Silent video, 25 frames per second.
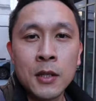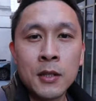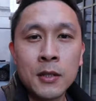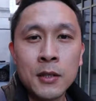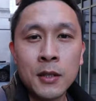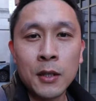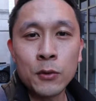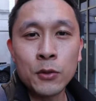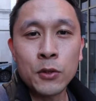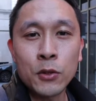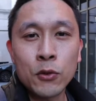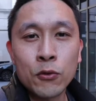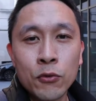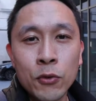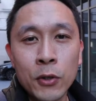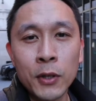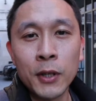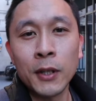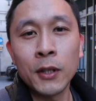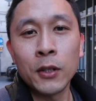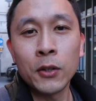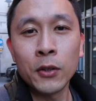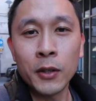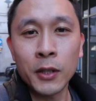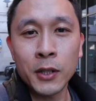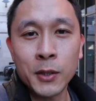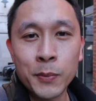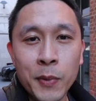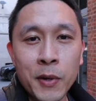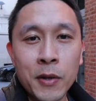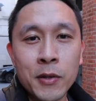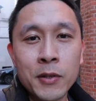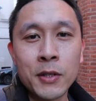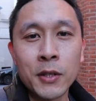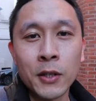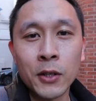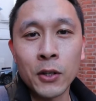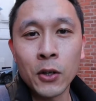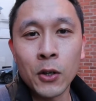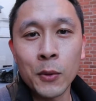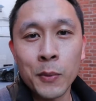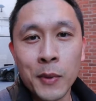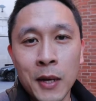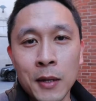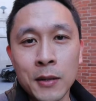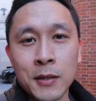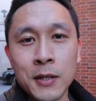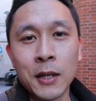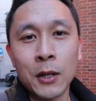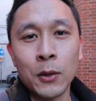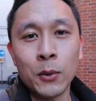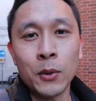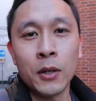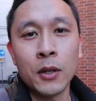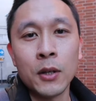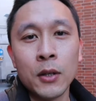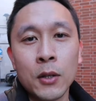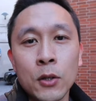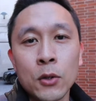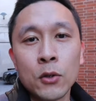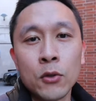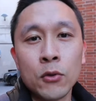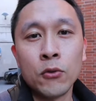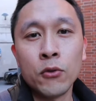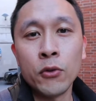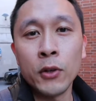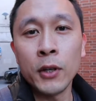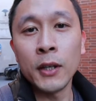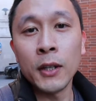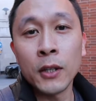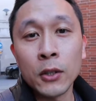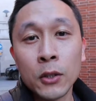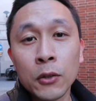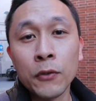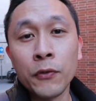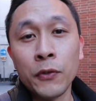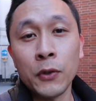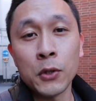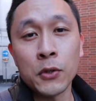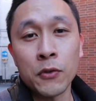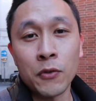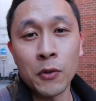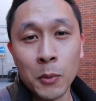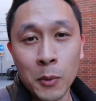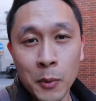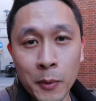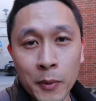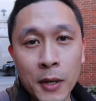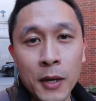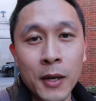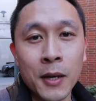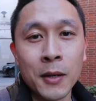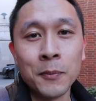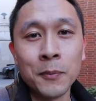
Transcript: So that was a really good experience to go up that tower. Really good views from up there.